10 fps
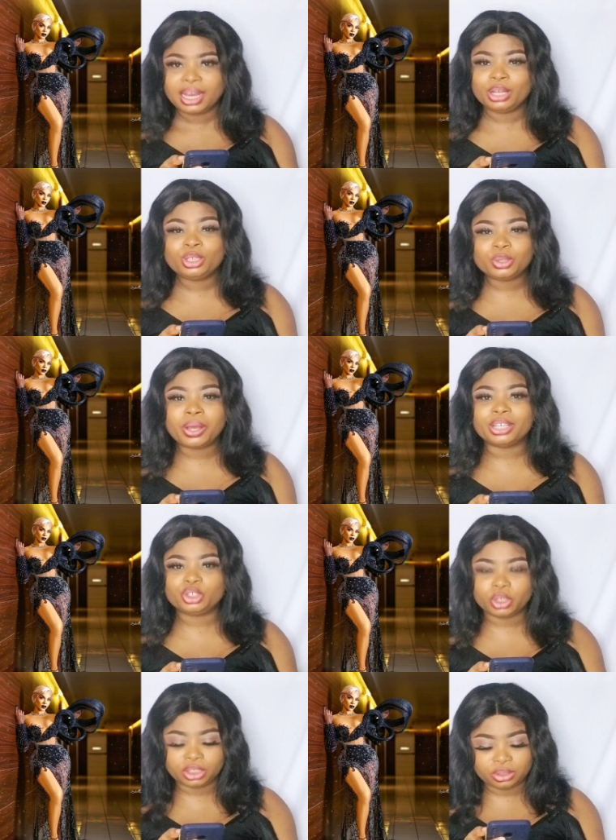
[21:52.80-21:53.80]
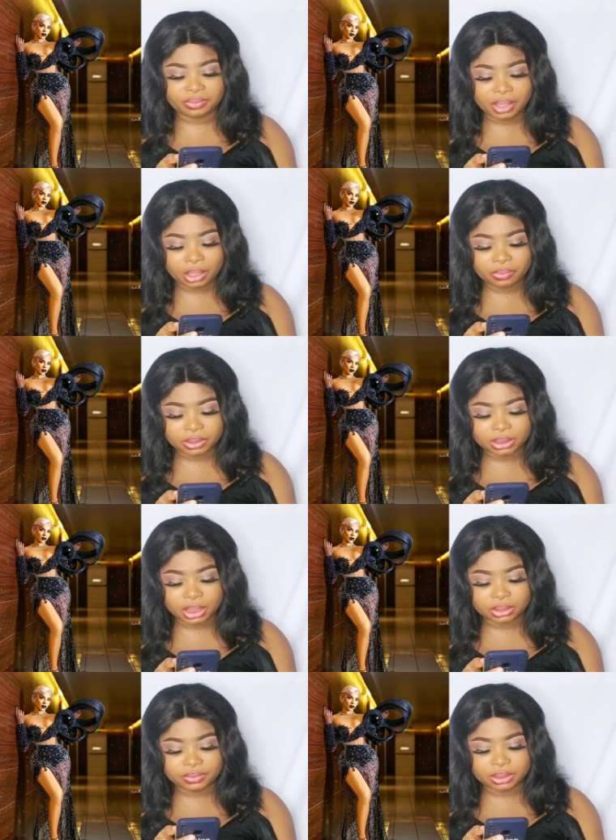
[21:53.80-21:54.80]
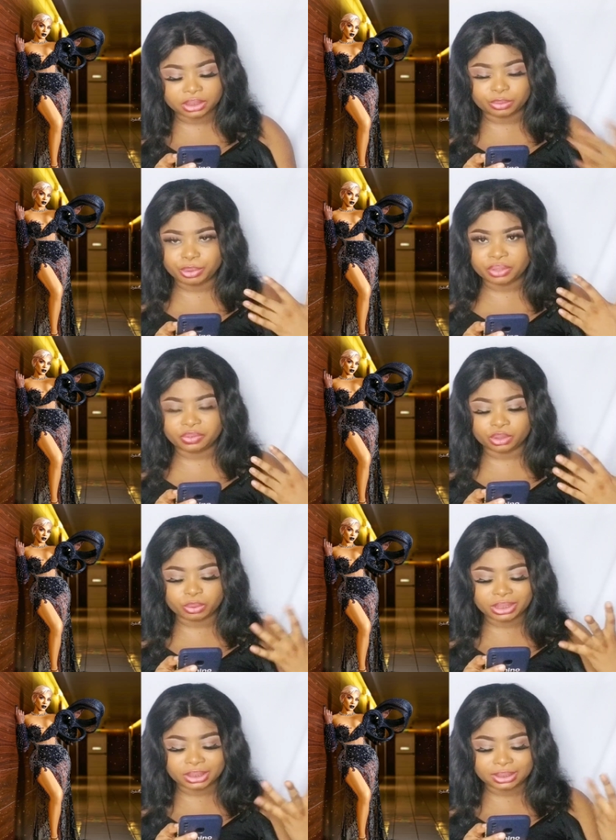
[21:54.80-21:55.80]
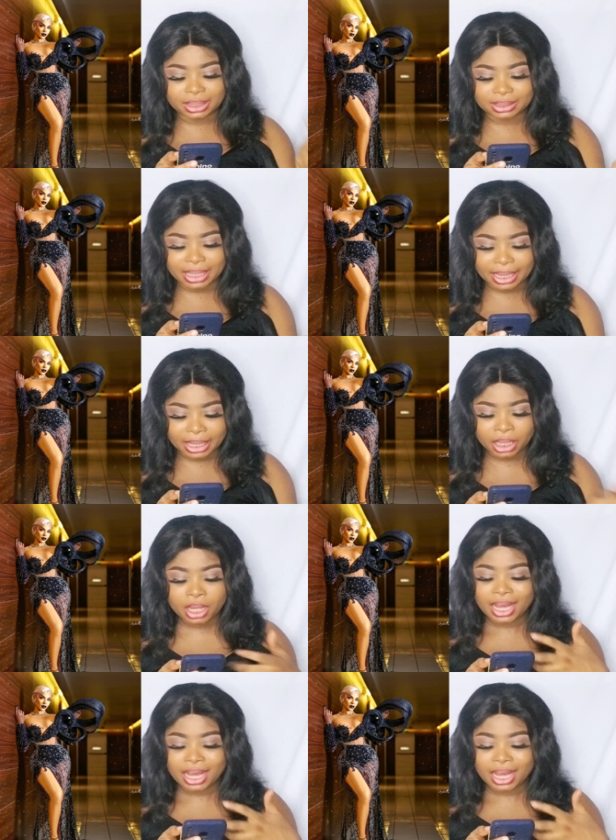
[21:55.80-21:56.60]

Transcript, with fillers: And also her choice of hair for this outfit is beautiful. The way she styled her hair.